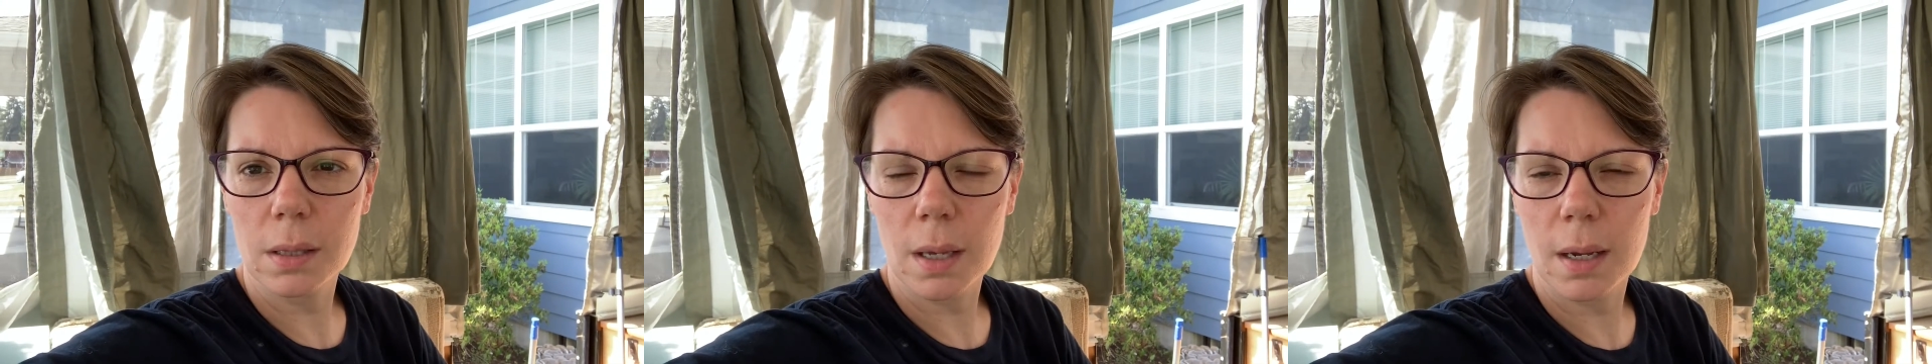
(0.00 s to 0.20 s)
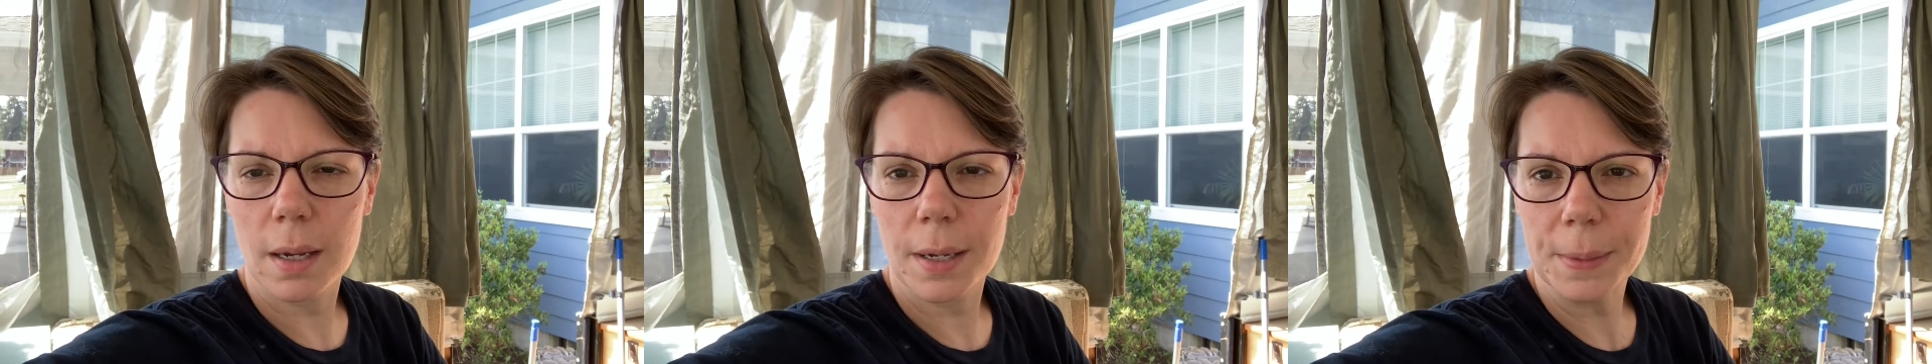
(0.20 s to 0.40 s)

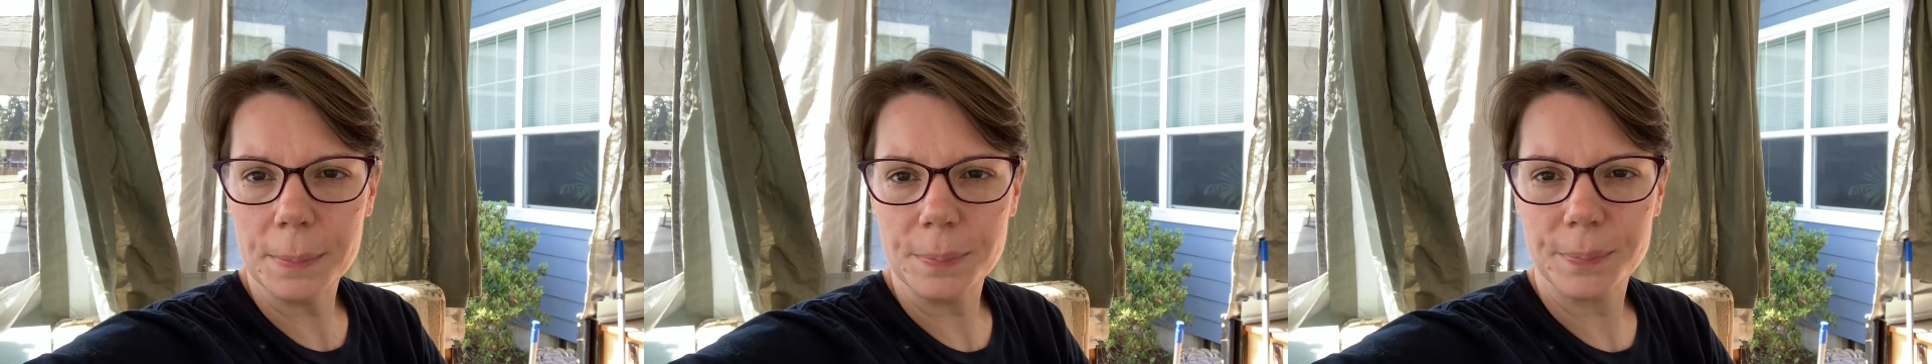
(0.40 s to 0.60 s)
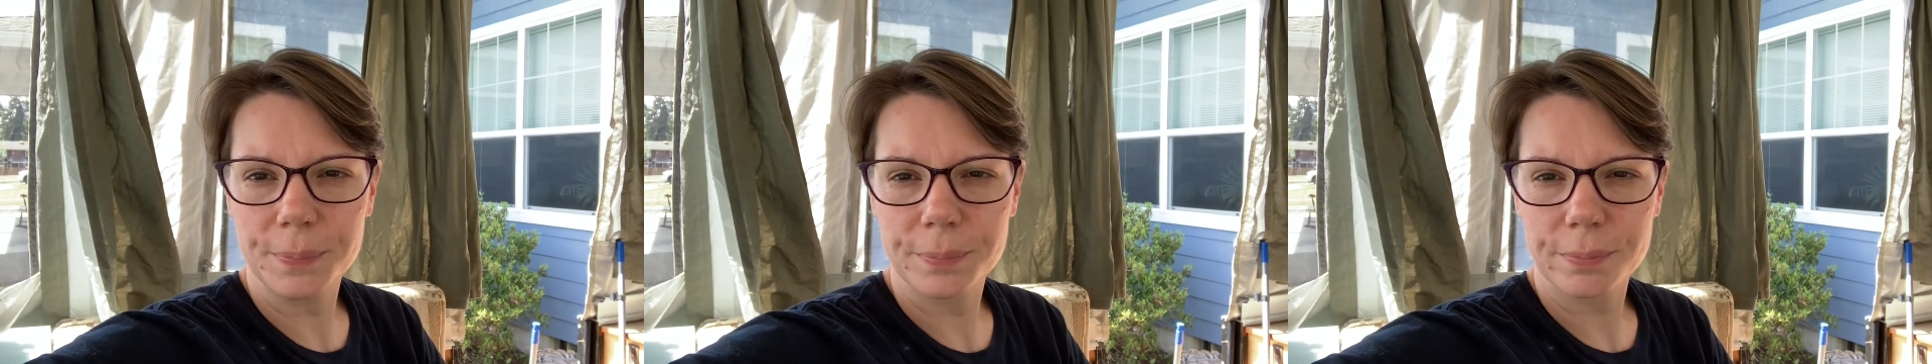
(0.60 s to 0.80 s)

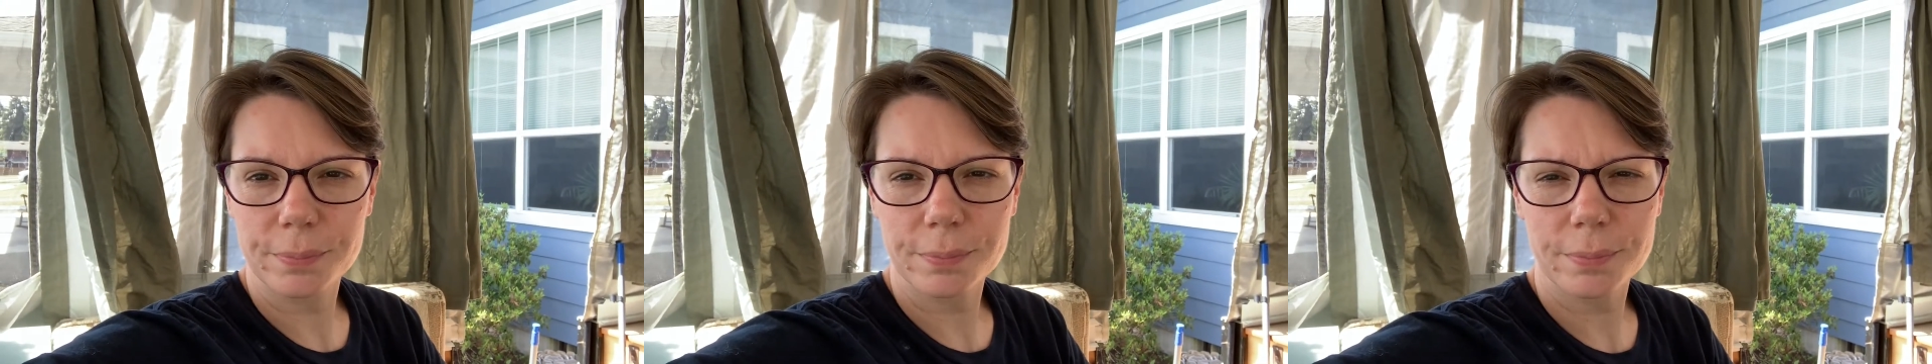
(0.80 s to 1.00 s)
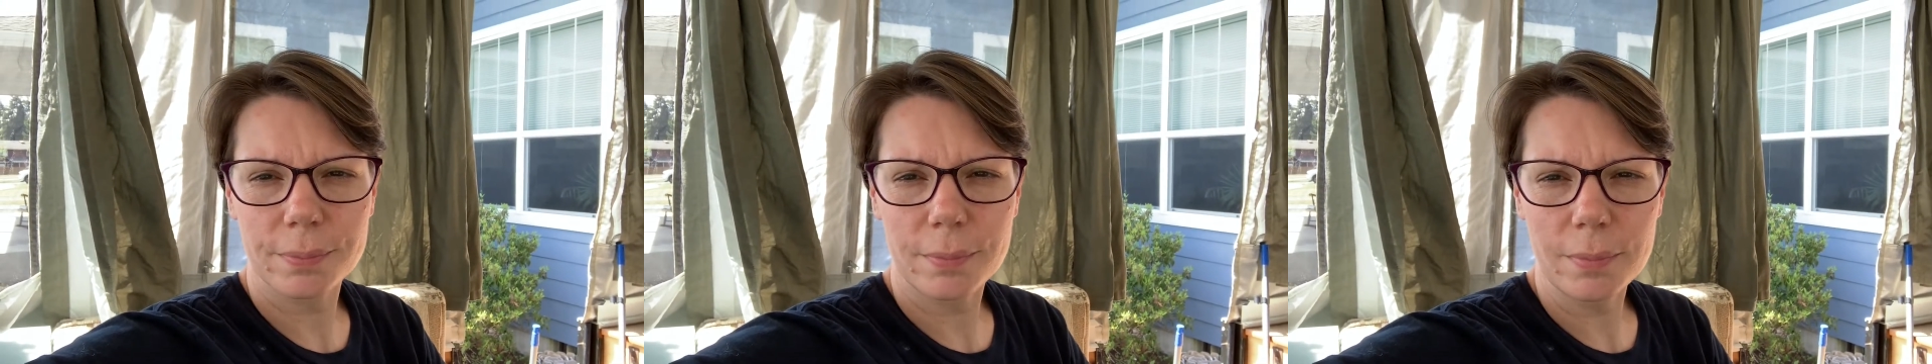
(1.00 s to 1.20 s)

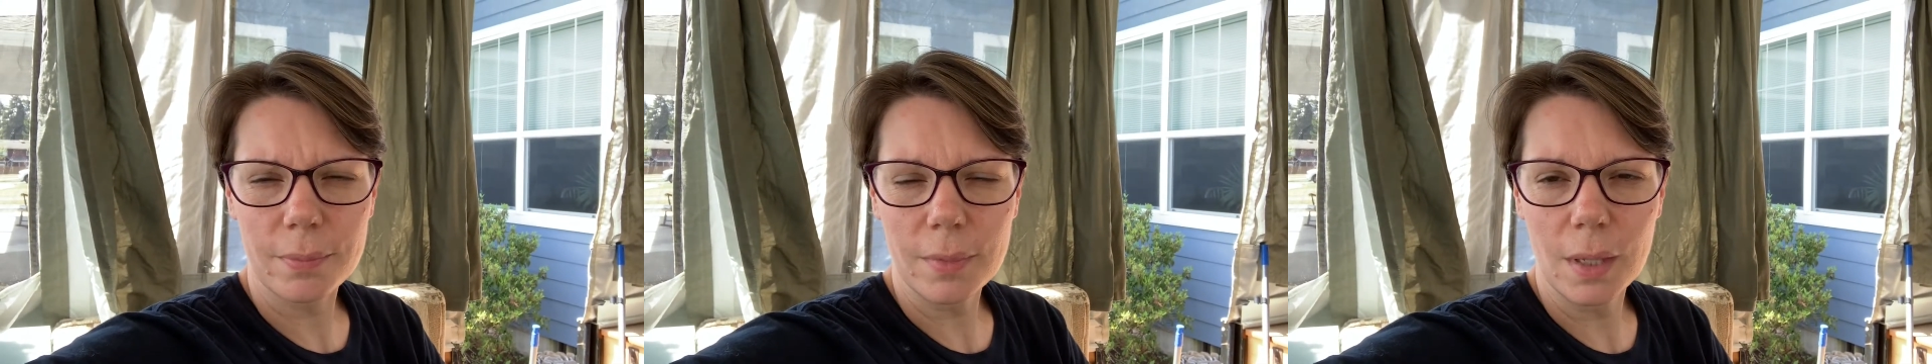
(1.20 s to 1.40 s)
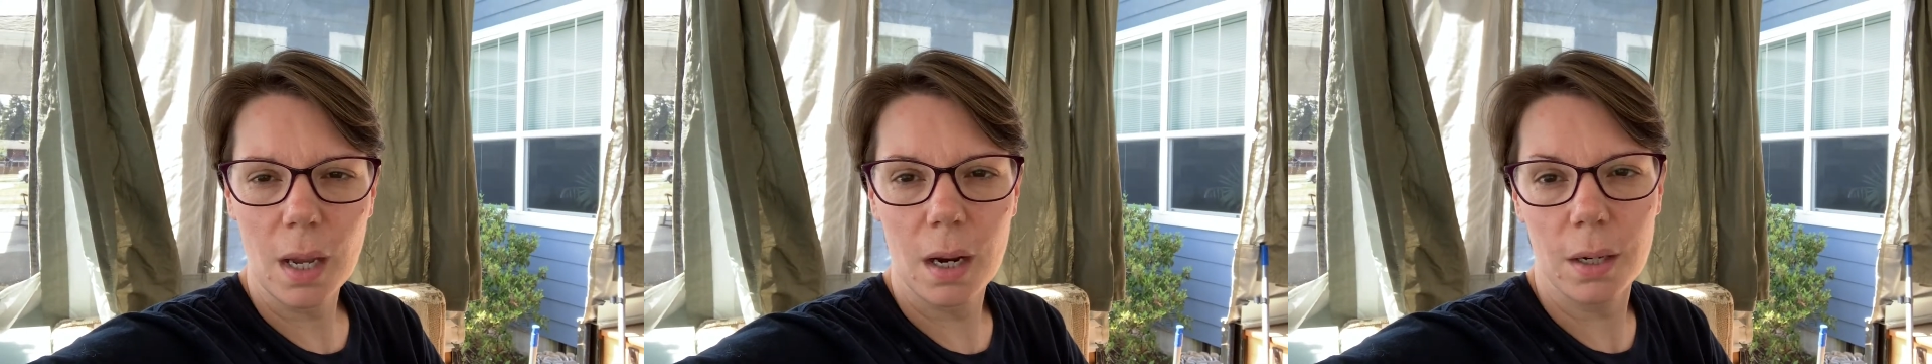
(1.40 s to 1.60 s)

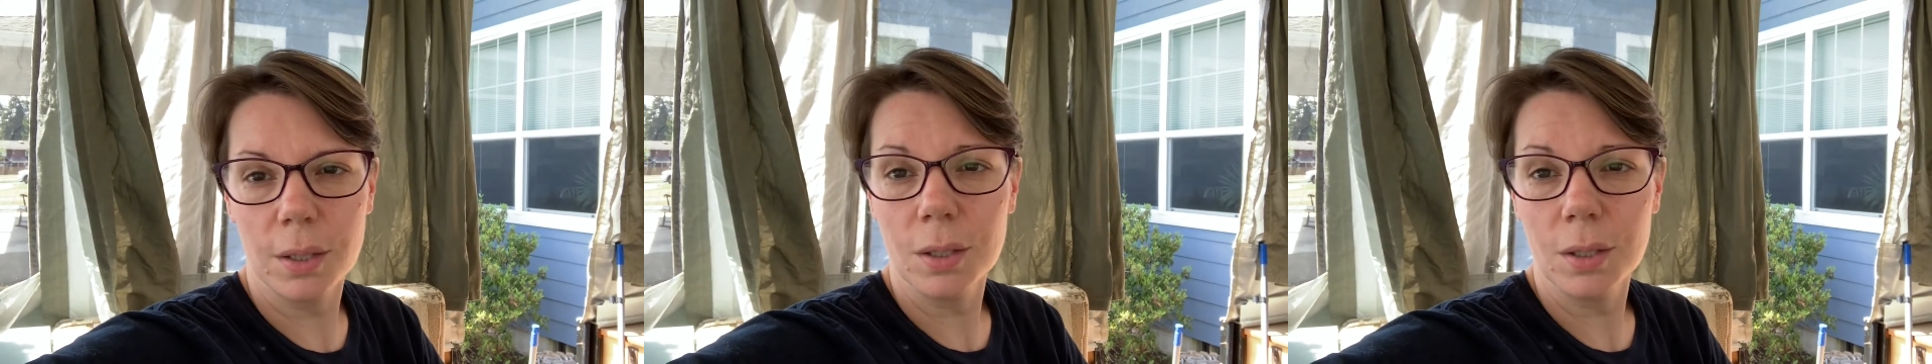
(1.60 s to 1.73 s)
our